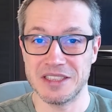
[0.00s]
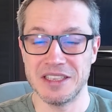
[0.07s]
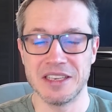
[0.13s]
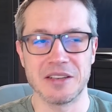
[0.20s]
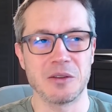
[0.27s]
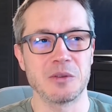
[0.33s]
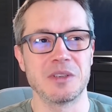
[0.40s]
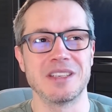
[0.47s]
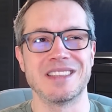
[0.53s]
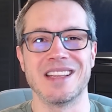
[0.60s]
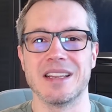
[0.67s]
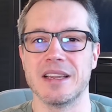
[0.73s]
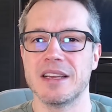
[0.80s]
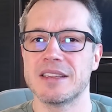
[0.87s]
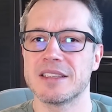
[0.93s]
including
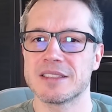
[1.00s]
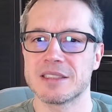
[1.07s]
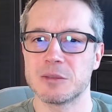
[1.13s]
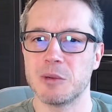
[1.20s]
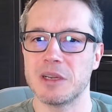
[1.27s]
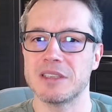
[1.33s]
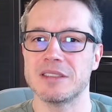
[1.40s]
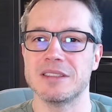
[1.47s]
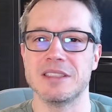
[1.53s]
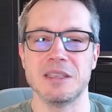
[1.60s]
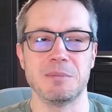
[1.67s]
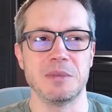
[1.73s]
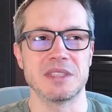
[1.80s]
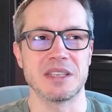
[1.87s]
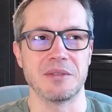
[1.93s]
the latest one,
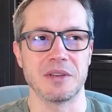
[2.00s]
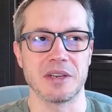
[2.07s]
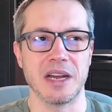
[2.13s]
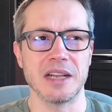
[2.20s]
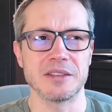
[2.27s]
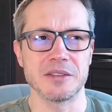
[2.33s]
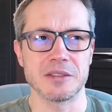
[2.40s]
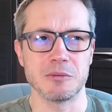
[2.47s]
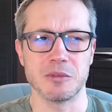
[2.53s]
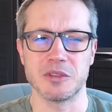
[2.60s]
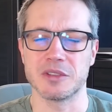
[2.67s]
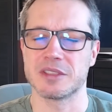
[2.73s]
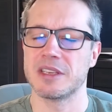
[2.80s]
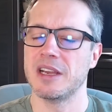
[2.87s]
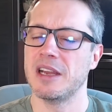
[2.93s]
DP700, which
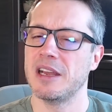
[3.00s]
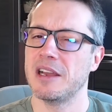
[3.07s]
is